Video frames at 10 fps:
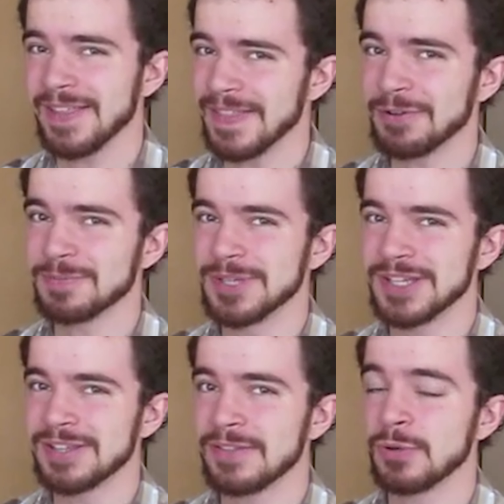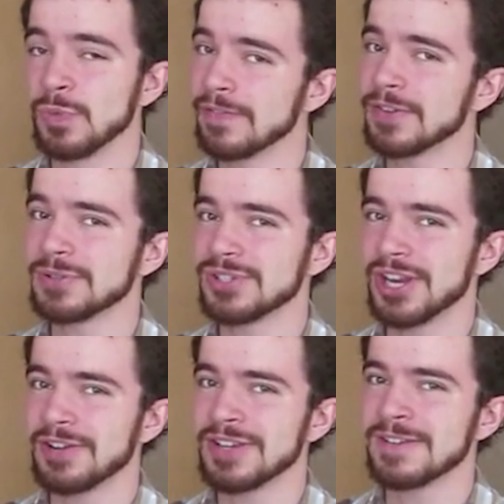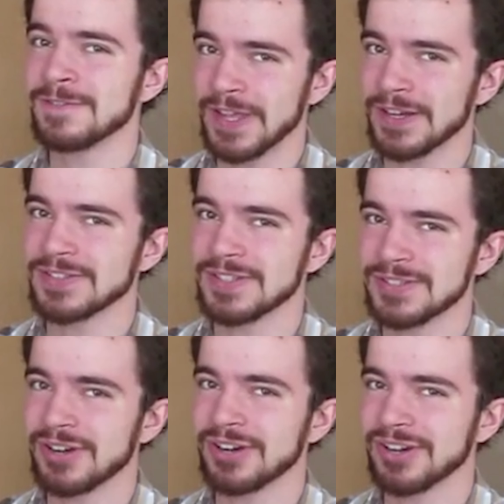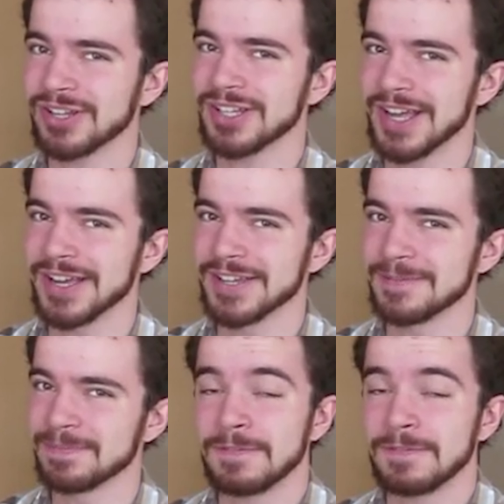and that would be the revolutionary Phantasy Star Online.